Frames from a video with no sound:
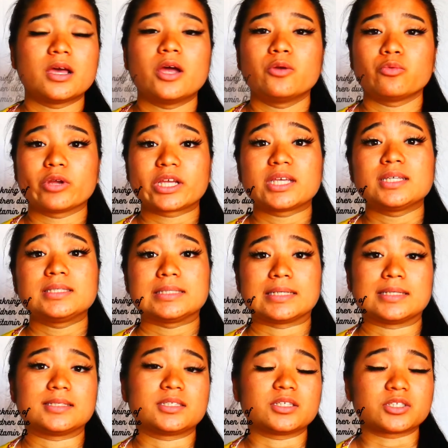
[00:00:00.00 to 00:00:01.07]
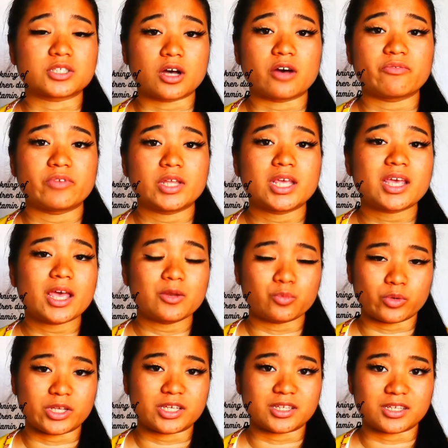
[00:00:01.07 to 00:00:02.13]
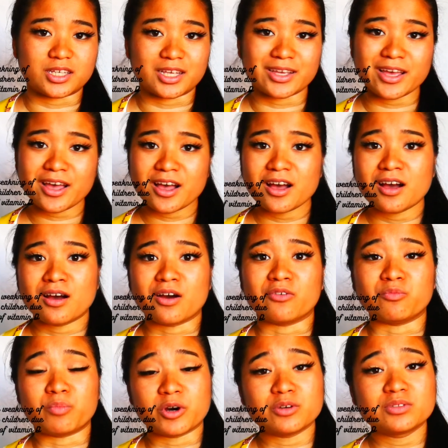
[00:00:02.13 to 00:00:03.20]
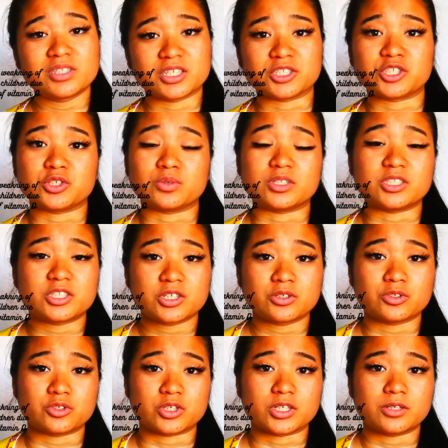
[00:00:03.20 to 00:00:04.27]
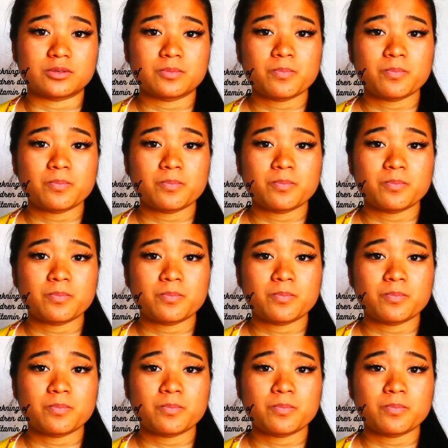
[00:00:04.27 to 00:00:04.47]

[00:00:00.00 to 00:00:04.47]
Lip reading: Rickets is the softening and weakening of bone tissue in children